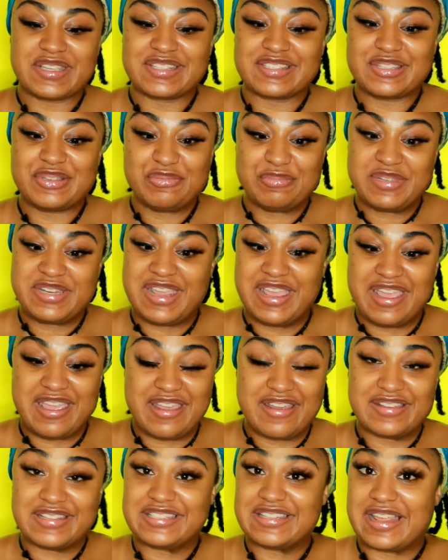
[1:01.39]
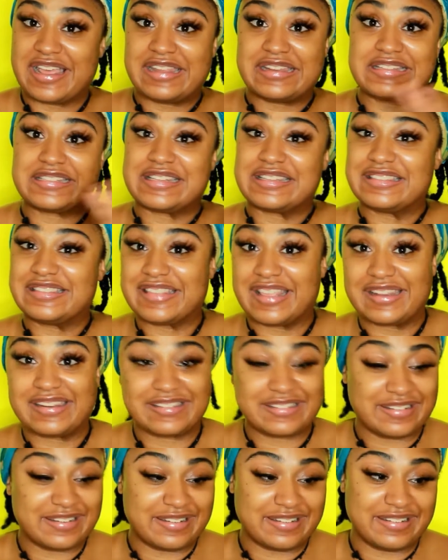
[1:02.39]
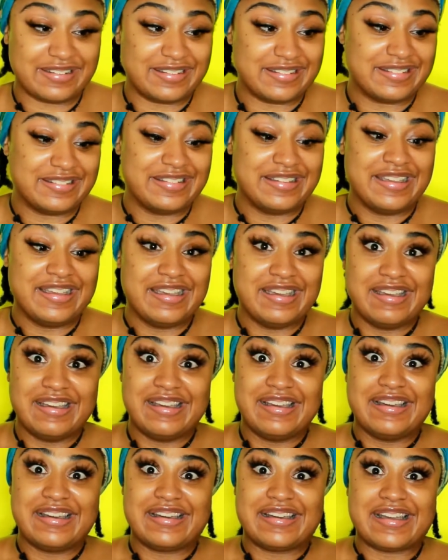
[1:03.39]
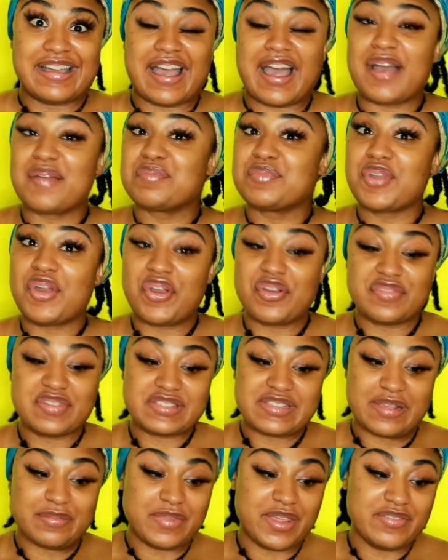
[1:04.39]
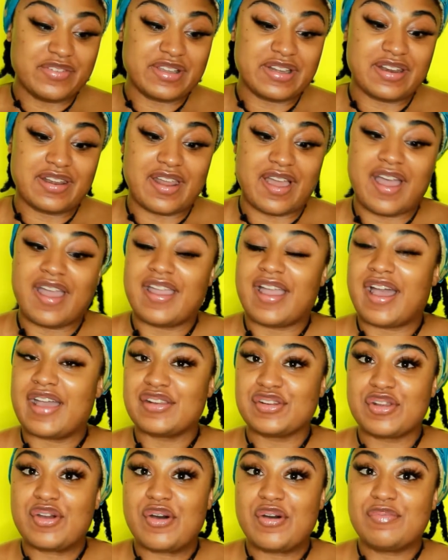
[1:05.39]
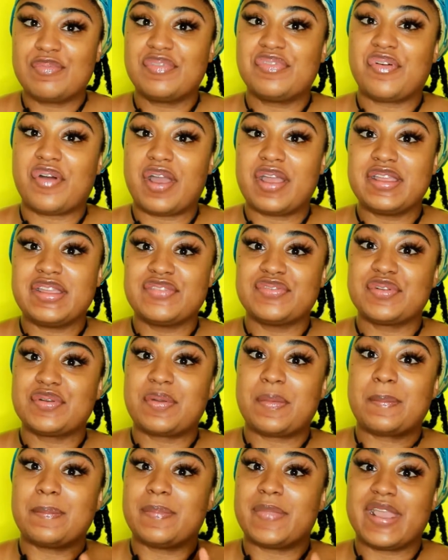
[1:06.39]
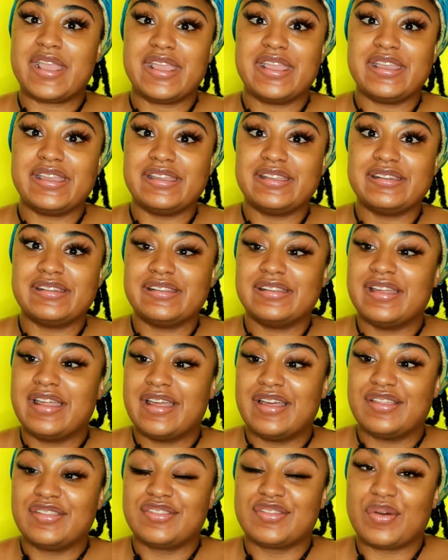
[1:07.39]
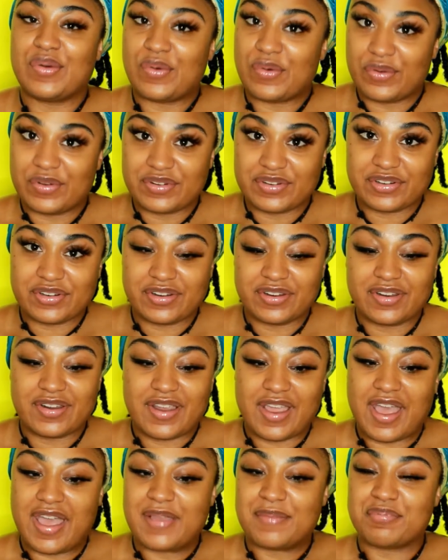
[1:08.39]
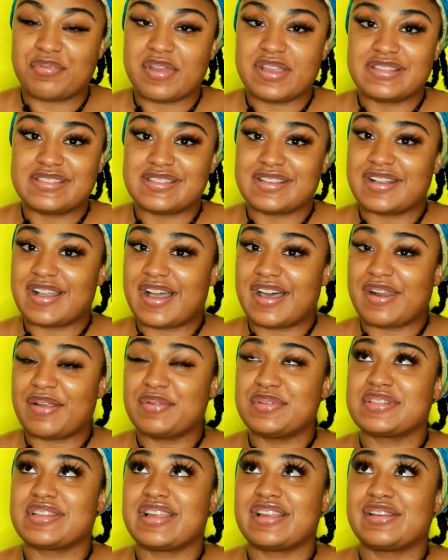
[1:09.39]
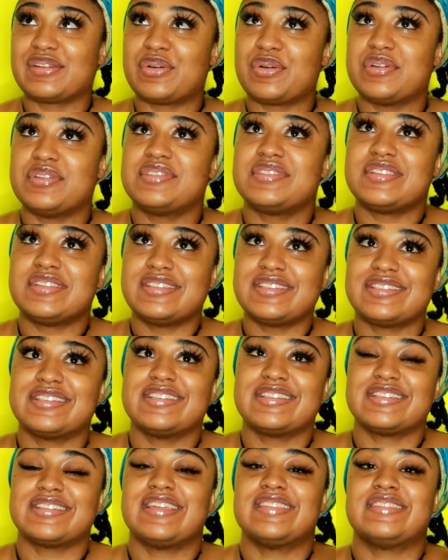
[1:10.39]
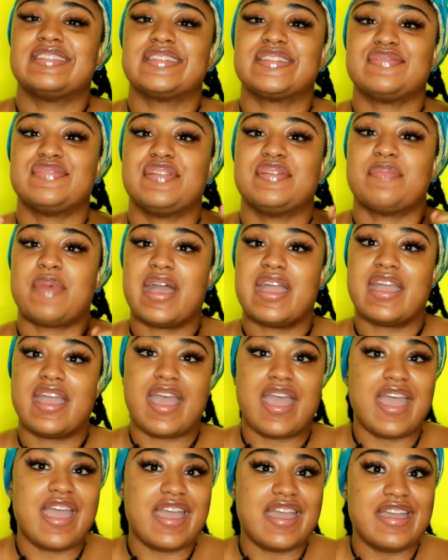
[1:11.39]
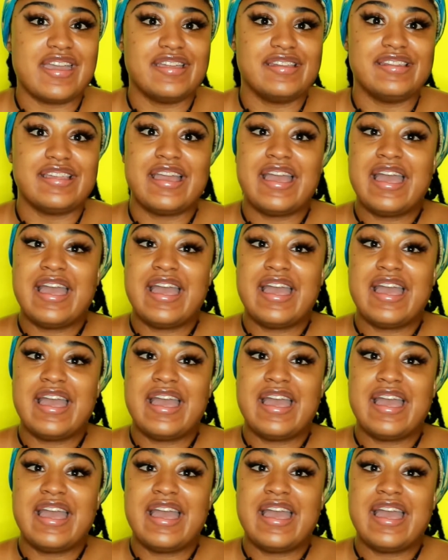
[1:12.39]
It's human hair. It's not a synthetica. I'm nervous. I'm not even gonna lie. I know before I even made the order, I prayed to God. I was like, Lord Jesus, let this fit my head.